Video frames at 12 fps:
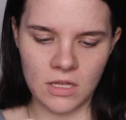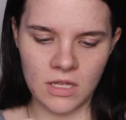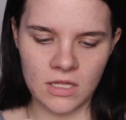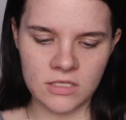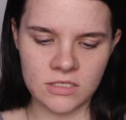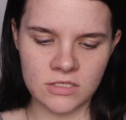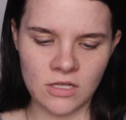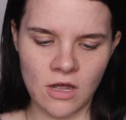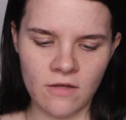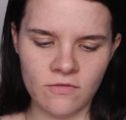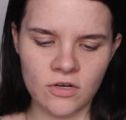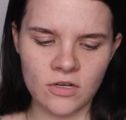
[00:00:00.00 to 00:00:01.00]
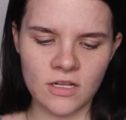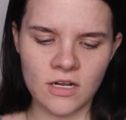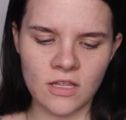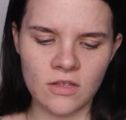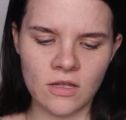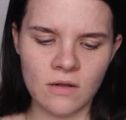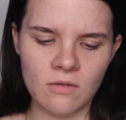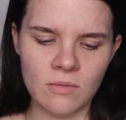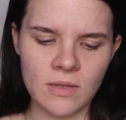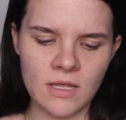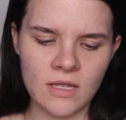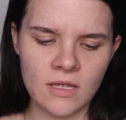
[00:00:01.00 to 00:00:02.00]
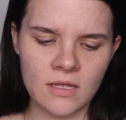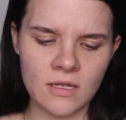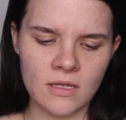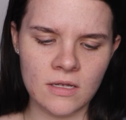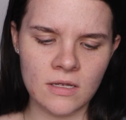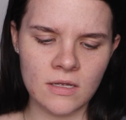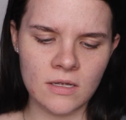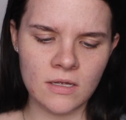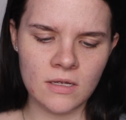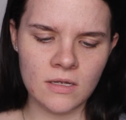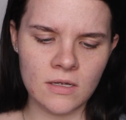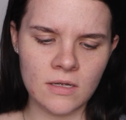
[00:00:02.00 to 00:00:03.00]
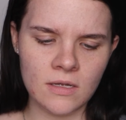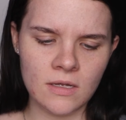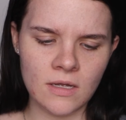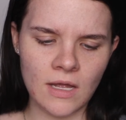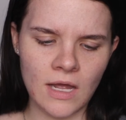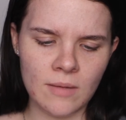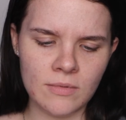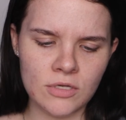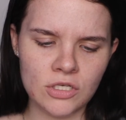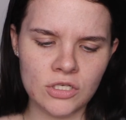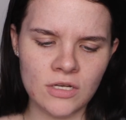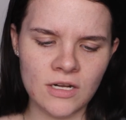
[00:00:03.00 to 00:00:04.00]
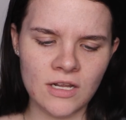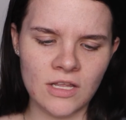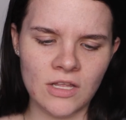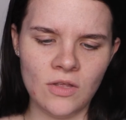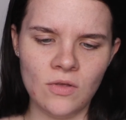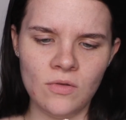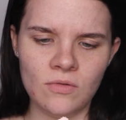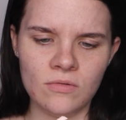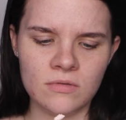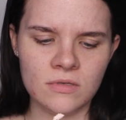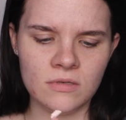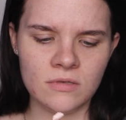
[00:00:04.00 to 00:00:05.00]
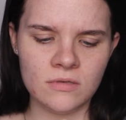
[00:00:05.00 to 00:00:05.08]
It's softer than I thought it would be. How much should I use?